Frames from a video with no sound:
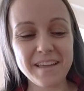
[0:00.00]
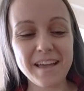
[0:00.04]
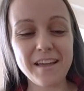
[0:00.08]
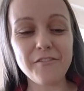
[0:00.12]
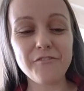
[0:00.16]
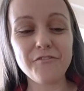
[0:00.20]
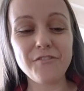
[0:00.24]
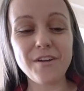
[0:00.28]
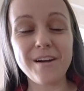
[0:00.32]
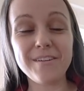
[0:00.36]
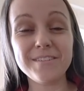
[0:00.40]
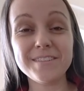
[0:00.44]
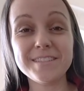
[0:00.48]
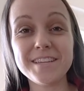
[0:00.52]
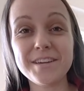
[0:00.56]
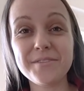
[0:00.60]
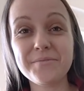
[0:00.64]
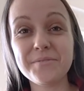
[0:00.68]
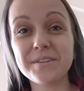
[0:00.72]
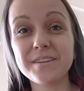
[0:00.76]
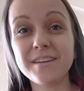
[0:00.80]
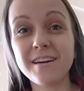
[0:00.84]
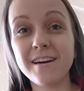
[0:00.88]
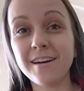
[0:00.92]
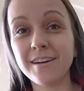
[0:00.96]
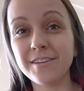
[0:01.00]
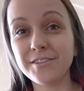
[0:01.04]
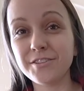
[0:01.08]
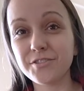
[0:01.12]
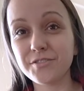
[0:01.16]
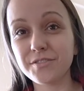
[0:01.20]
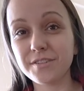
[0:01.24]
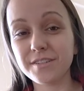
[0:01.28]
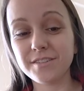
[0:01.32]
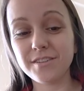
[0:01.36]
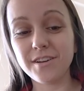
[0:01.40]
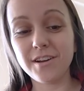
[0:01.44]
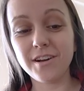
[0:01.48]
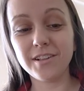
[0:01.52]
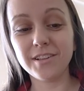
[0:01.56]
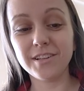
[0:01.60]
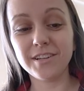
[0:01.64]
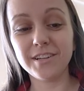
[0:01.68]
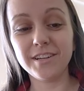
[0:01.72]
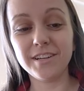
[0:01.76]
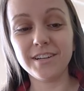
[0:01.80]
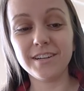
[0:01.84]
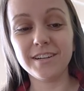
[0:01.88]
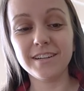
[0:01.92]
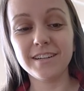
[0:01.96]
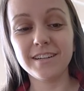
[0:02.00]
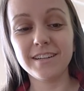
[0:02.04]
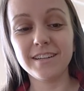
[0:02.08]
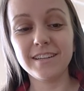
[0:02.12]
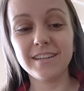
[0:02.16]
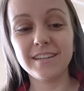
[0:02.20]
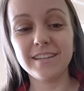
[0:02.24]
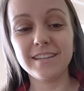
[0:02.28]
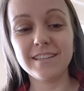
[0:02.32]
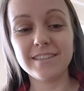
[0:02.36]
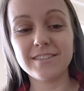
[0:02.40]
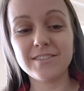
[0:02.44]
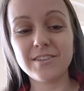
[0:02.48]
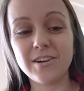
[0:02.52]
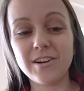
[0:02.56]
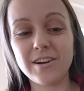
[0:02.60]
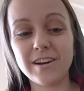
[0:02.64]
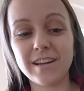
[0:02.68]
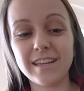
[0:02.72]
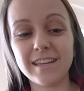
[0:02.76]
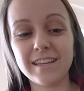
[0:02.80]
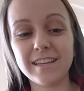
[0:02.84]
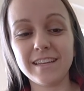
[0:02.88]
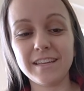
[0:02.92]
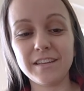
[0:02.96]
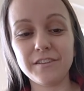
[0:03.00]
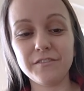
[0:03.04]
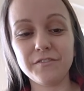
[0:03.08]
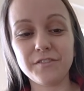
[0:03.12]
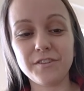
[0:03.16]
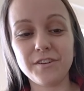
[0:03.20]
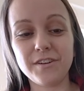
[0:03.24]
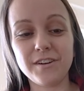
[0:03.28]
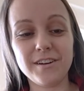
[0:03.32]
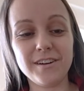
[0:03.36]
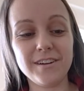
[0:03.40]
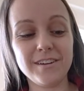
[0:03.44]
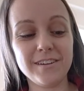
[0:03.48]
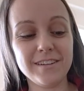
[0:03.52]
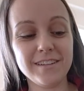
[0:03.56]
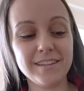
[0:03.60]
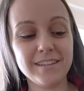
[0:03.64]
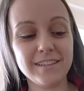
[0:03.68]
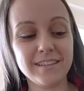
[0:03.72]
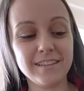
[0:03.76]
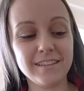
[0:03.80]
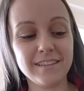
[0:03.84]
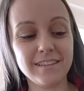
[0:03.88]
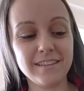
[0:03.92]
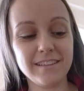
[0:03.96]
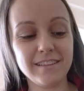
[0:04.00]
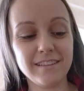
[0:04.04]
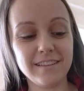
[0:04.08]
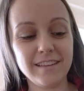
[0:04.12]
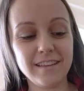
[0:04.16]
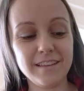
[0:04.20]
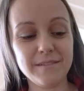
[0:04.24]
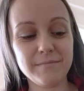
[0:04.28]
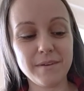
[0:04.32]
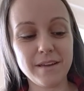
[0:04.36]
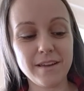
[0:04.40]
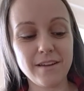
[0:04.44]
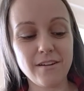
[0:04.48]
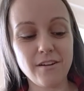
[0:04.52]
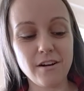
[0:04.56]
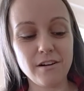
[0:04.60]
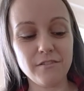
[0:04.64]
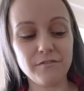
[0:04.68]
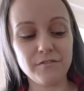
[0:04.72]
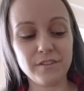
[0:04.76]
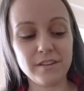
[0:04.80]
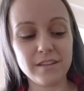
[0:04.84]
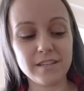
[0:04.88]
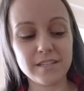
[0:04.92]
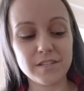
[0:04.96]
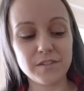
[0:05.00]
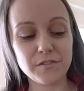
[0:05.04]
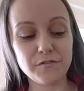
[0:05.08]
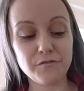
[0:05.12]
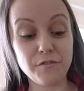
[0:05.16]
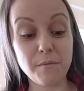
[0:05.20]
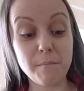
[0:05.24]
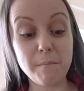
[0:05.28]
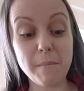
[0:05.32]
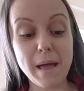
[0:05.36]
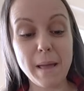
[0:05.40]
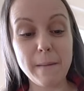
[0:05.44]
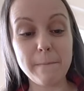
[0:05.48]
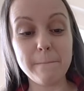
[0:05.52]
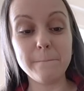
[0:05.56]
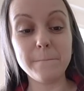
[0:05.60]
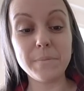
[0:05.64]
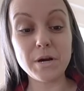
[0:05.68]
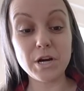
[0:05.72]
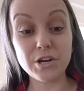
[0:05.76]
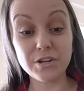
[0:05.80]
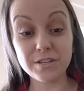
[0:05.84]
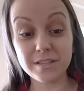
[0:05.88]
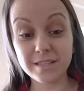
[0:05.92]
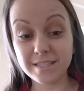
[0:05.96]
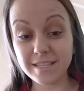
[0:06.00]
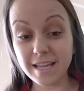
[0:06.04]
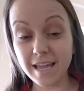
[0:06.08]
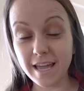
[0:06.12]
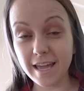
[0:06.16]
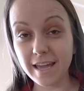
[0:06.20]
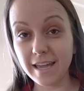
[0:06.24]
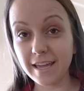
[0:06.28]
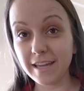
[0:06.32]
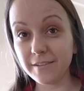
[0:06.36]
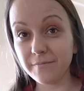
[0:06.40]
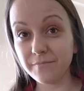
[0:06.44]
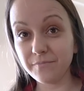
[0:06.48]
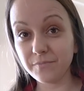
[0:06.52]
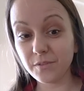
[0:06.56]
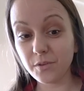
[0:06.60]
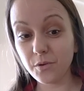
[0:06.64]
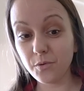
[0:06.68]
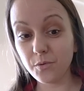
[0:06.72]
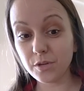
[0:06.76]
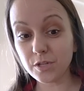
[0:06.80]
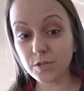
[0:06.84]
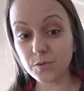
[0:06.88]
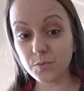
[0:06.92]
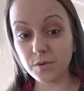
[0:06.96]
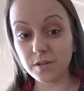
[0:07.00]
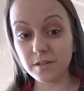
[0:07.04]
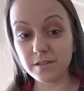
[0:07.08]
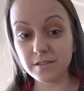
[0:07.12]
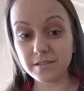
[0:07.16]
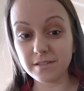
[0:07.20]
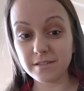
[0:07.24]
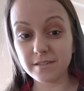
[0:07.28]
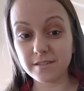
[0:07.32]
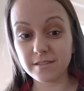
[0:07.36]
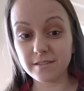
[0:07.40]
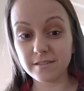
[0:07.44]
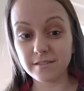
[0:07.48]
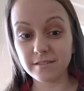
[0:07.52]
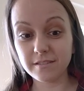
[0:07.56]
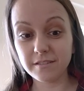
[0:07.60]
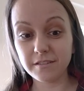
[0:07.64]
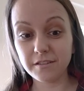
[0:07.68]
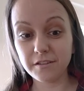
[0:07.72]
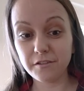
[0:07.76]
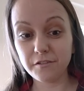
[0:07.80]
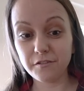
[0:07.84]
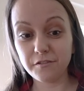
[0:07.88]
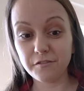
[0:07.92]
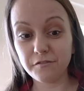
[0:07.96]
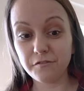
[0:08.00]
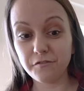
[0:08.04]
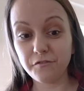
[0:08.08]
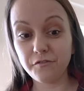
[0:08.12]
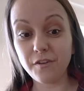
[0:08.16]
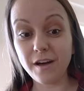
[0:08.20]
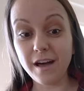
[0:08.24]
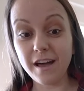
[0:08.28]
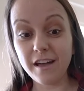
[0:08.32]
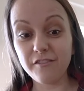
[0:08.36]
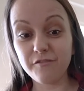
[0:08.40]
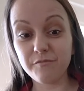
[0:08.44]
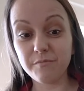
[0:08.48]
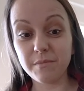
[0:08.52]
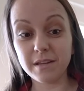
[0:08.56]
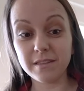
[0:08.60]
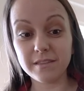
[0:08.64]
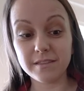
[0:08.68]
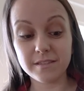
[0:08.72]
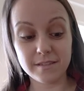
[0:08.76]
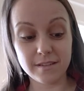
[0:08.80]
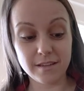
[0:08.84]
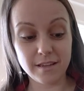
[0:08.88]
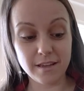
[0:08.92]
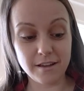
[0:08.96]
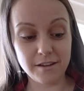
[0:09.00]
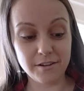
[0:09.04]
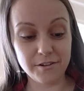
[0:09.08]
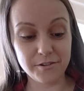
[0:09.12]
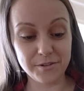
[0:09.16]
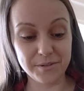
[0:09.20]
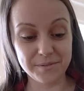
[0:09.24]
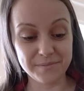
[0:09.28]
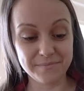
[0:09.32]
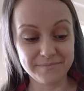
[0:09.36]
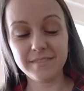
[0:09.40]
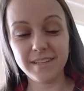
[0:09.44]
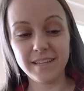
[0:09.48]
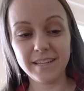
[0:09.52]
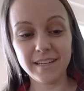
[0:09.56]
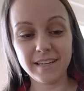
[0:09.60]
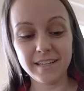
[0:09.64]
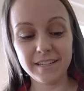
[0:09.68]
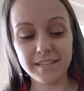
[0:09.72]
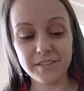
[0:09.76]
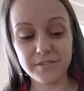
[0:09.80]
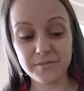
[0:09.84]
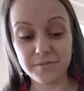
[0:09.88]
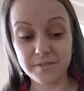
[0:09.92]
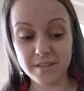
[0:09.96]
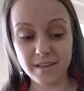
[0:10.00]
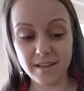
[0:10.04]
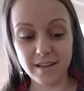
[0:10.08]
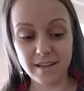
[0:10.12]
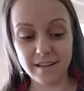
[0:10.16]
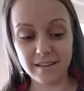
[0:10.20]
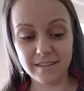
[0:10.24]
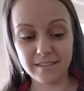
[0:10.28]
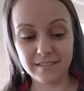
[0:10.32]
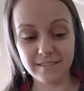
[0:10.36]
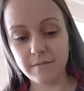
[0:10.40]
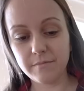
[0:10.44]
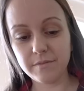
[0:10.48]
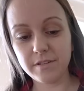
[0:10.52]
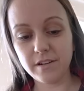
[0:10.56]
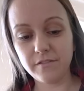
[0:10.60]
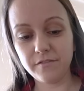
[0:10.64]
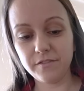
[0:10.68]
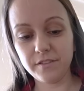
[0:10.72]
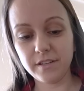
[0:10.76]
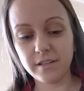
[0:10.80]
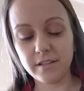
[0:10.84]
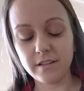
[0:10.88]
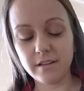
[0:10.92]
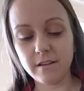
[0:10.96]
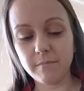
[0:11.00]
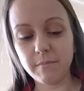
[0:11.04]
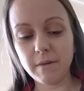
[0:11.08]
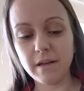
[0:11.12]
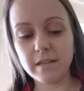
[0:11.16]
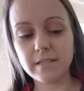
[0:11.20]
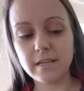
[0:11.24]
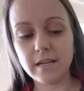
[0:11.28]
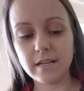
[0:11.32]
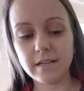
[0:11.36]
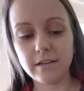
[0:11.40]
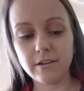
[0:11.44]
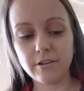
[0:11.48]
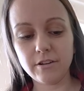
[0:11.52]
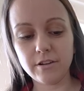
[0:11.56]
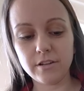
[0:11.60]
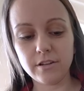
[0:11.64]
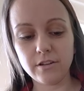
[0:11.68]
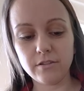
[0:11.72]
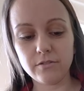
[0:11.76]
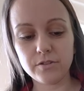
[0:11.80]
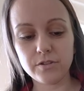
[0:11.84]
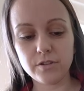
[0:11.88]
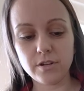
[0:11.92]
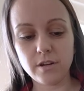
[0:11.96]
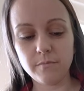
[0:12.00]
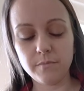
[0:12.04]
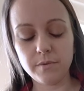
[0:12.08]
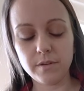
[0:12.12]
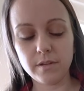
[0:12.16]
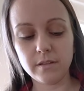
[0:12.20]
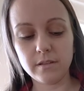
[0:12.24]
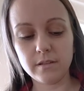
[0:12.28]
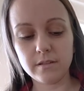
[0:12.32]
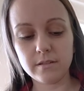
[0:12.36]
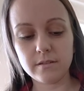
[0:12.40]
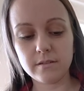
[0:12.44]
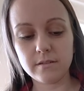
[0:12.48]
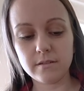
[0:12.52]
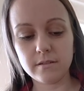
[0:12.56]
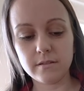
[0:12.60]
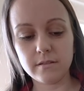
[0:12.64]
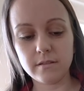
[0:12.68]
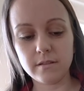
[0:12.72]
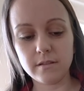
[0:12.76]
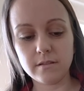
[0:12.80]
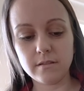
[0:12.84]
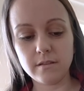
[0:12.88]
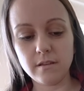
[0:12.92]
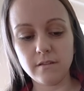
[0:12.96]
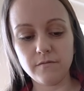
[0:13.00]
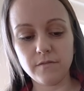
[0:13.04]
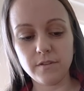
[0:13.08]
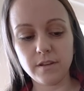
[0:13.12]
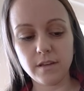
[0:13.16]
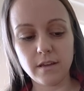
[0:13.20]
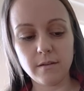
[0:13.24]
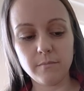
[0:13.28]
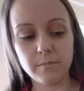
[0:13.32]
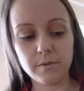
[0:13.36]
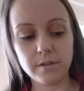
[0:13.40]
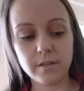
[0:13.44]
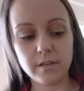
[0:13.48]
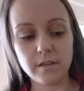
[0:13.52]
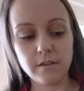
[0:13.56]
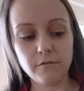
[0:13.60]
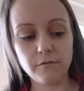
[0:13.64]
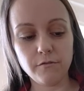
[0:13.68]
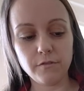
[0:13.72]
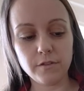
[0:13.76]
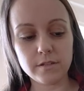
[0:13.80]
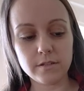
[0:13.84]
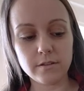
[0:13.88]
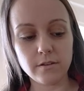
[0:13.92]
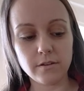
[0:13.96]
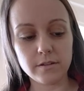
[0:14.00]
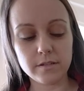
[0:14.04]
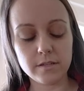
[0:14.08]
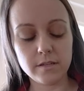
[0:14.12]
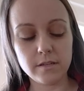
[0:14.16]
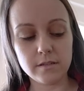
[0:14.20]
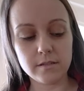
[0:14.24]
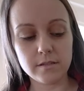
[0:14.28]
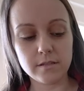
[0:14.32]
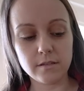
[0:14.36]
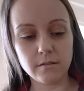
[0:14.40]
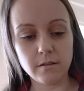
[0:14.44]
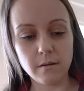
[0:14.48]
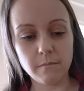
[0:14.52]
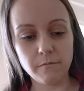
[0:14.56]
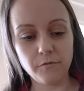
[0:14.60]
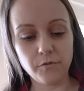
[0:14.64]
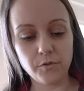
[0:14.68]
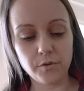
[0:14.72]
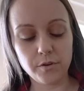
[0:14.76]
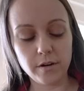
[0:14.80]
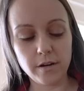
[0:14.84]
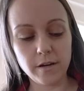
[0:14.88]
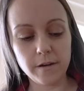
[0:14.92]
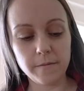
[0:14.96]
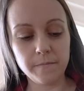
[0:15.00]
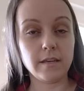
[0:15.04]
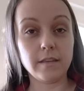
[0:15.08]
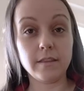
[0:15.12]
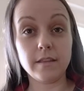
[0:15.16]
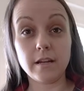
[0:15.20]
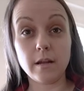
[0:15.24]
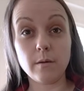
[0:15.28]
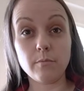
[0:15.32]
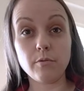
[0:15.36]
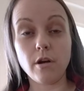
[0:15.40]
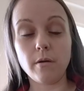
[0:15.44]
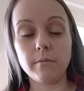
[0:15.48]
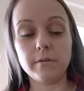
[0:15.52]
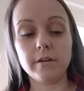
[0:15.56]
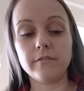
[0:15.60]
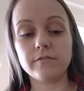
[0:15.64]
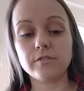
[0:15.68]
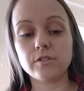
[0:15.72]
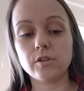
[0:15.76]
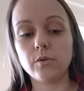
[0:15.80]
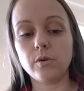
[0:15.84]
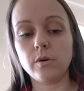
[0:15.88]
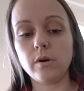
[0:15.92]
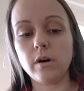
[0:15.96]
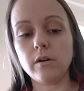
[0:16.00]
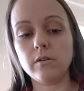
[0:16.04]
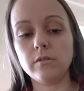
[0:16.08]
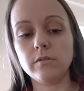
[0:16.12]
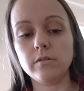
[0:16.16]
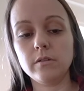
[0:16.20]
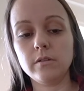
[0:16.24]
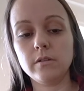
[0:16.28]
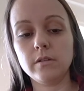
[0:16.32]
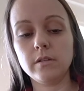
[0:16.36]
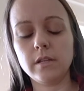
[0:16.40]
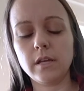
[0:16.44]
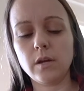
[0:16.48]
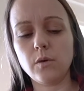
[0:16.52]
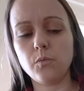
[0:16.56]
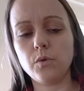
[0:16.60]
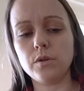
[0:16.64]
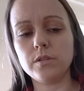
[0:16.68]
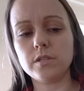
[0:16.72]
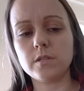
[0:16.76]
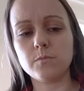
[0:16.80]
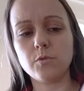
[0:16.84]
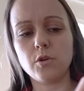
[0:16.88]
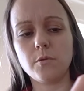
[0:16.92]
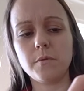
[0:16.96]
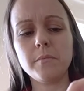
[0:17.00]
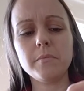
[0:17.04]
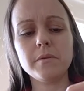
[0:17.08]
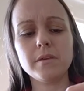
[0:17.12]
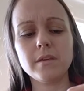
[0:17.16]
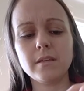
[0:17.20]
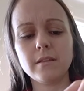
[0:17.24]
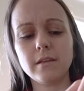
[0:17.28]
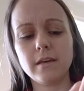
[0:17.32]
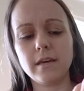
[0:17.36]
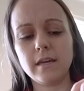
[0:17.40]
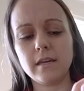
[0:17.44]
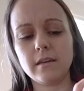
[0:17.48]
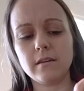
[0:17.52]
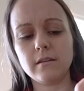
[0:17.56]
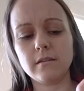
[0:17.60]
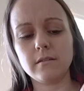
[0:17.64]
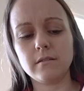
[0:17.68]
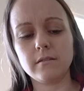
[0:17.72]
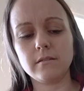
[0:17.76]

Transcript: found a $100 Target gift card in my office from my birthday, which was 5 months ago. I gotta use that. I'm definitely gonna, my dad and I are gonna go shopping this evening, I believe, as long as he's still up for it. And then I'll probably have to go out like once more. Maybe like,